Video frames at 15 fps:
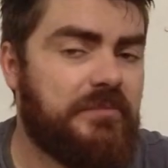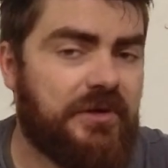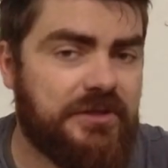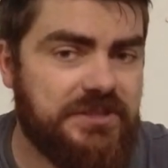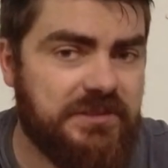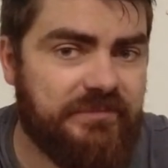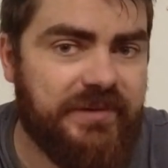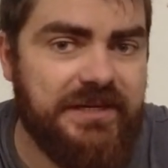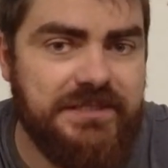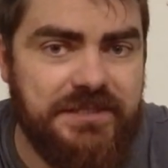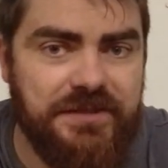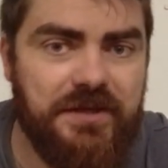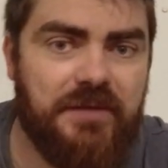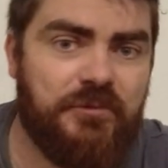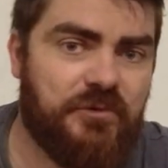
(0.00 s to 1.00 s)
much the
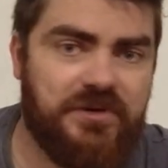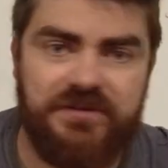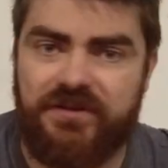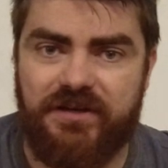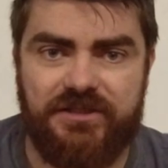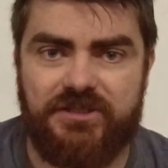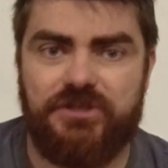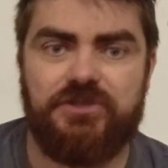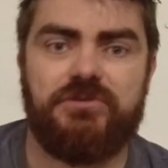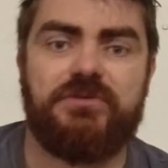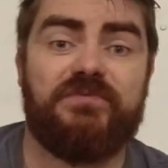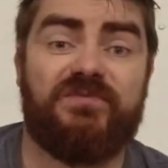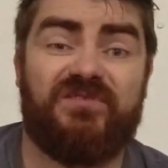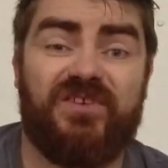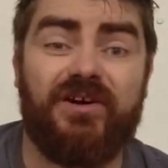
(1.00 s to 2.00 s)
best thermal conductor you
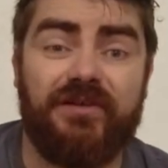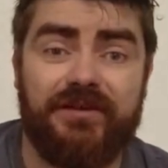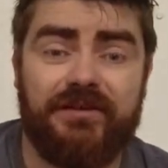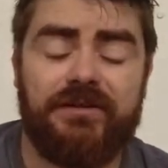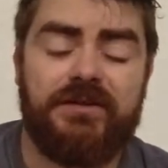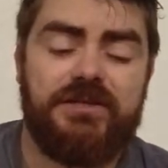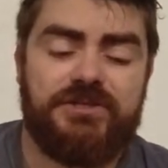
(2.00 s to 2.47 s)
can find.